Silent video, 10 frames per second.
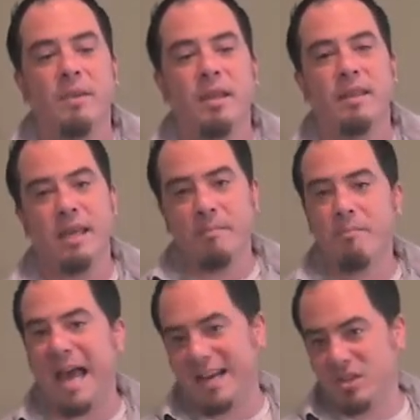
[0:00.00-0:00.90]

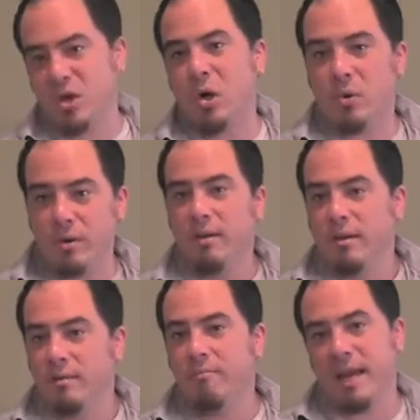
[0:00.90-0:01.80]
impact tone
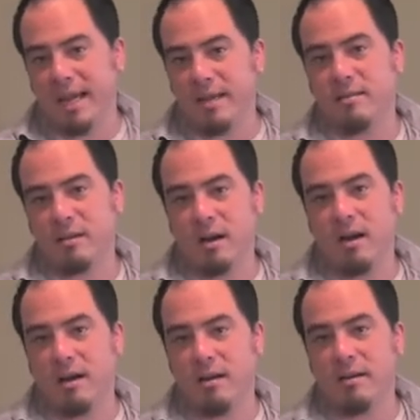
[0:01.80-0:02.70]
makes
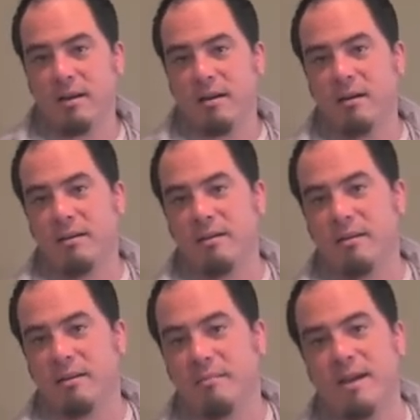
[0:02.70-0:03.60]
on
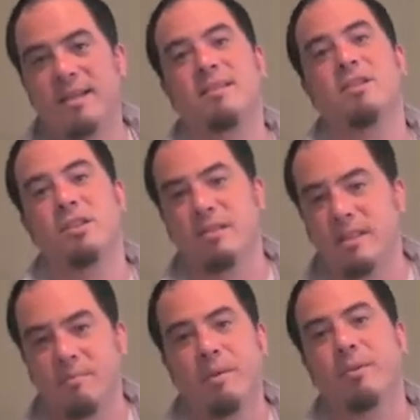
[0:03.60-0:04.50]
the messages
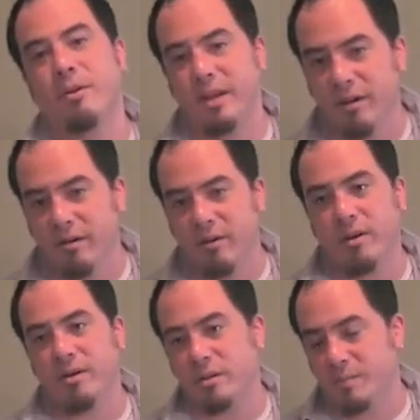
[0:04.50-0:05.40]
that people are hearing
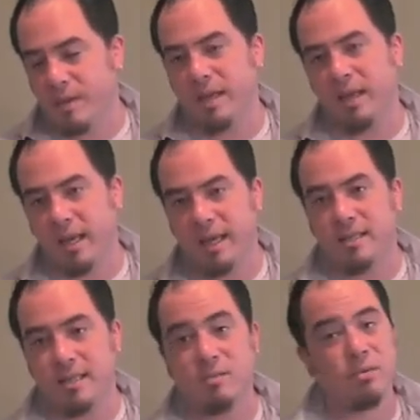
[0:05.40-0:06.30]
when you're speaking, and
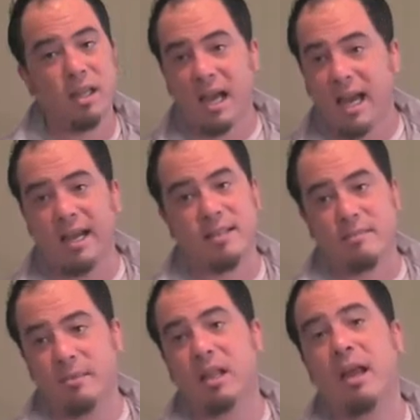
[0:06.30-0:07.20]
it's really high. It's
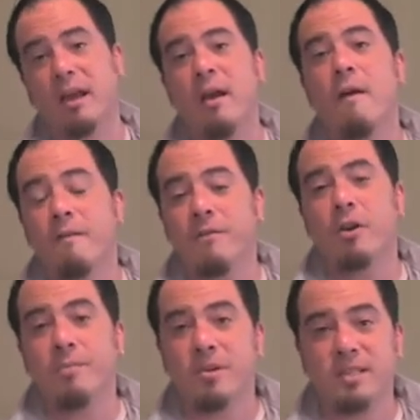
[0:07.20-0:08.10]
something like
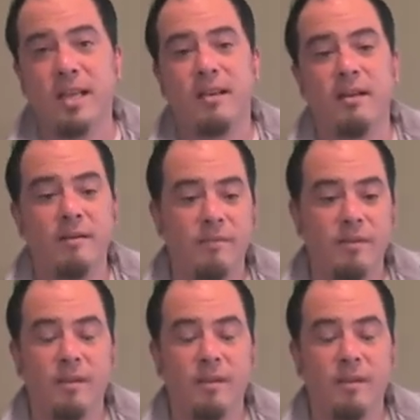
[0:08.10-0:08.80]
40% of